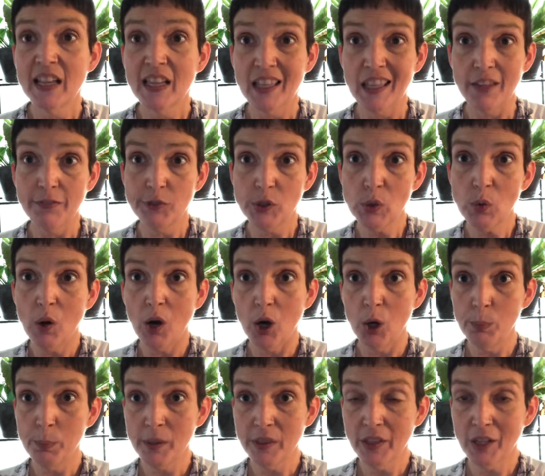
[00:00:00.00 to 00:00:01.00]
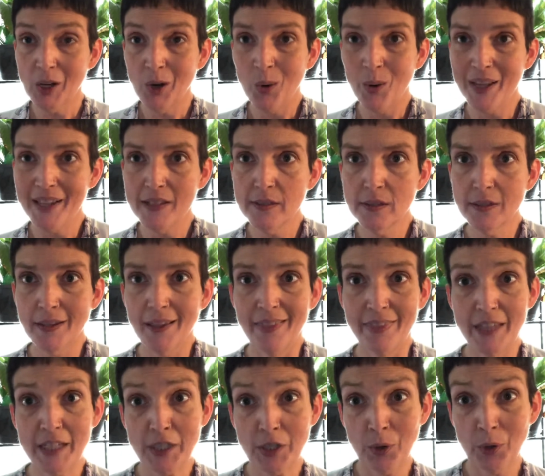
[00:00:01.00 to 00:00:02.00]
if you open the quiz and
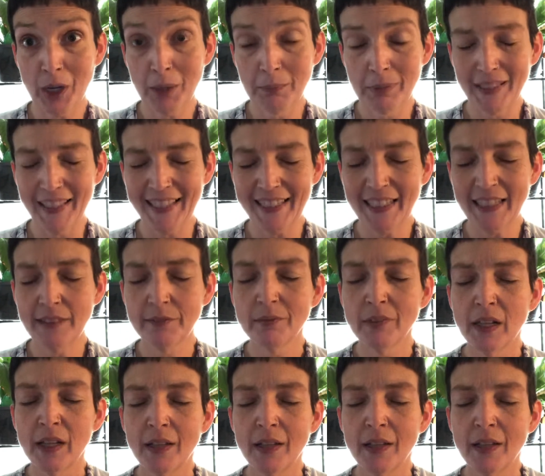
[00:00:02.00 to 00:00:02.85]
then don't complete it,